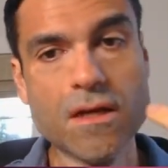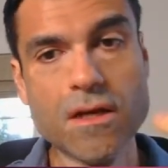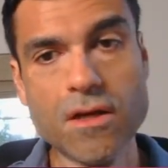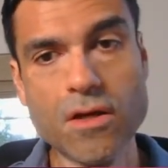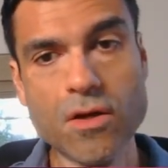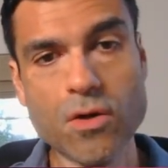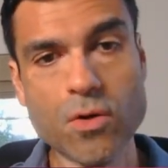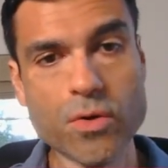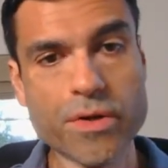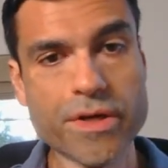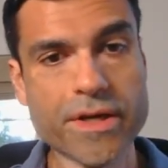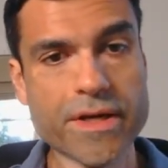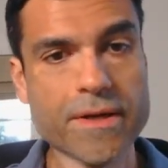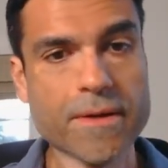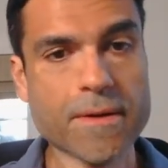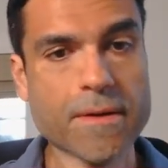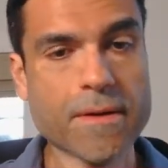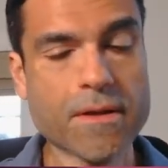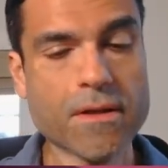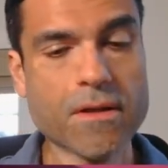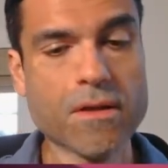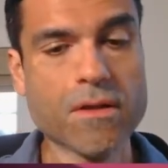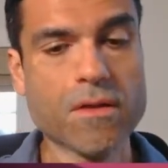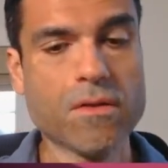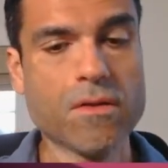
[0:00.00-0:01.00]
Okay,
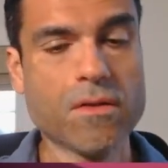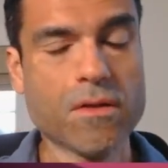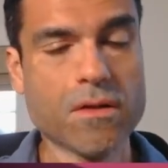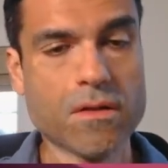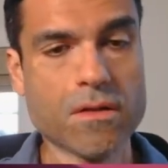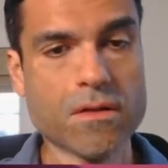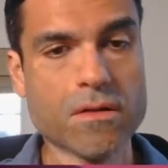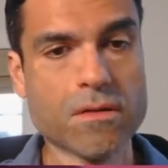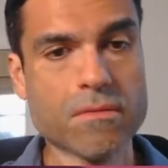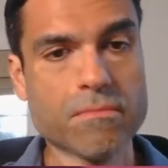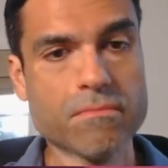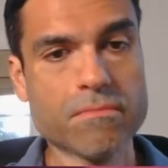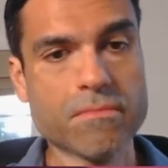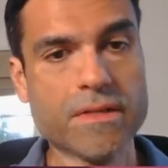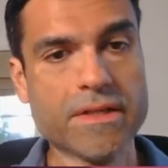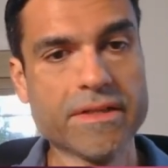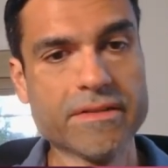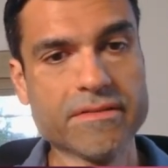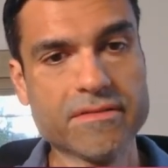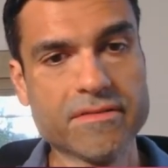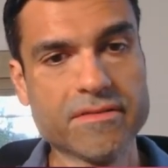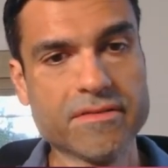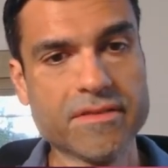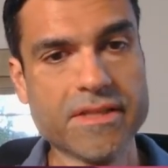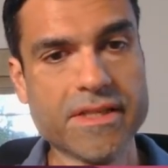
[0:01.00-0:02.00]

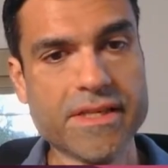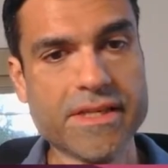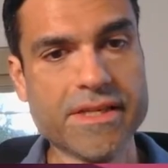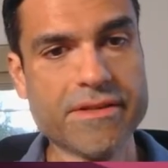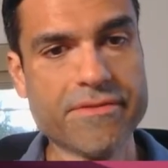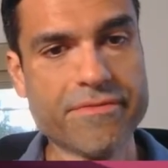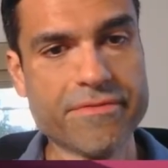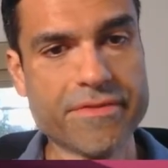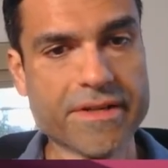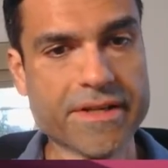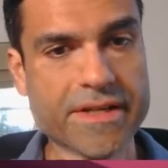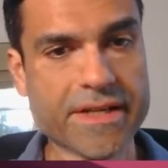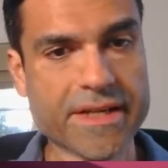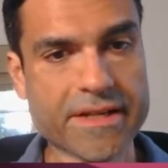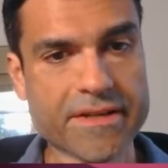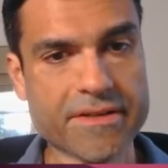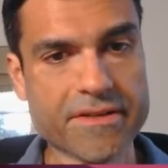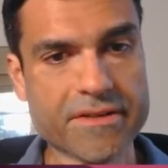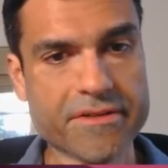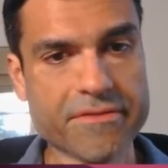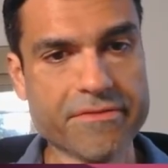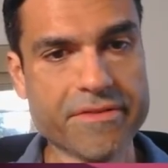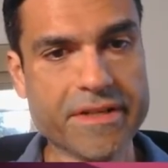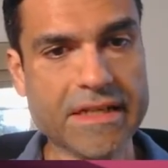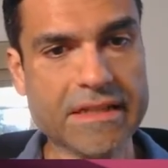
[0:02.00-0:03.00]
let's see if it can
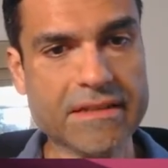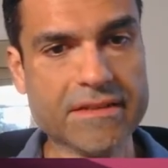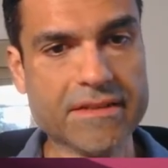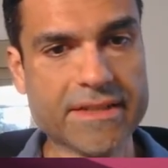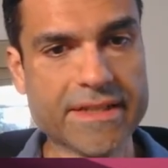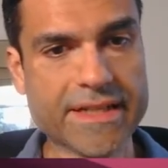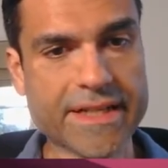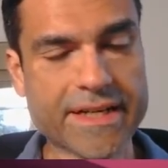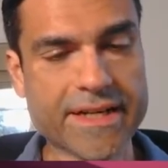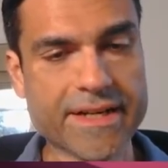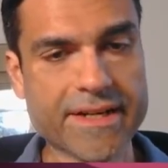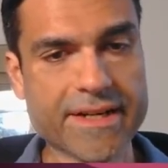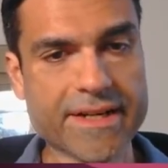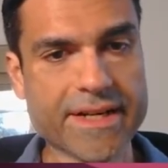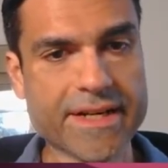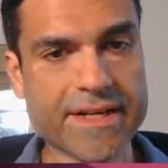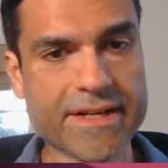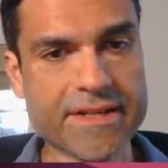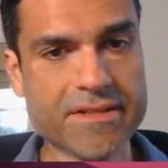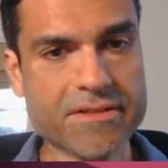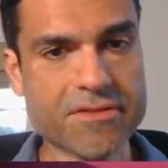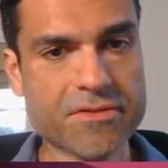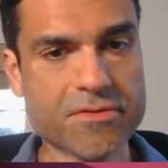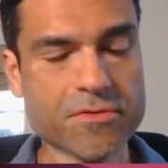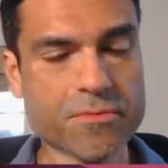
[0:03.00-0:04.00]
reveal the ticket
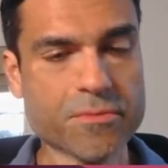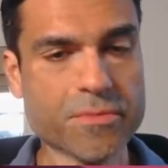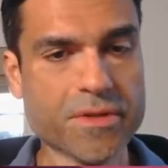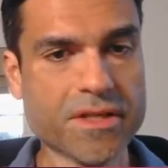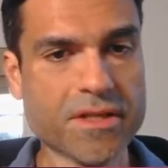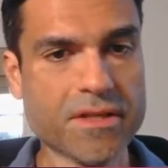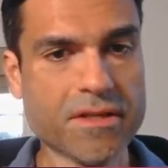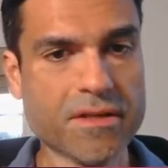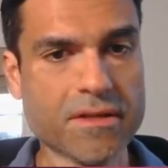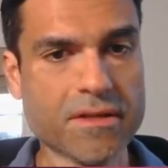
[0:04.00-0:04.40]
IDs to me.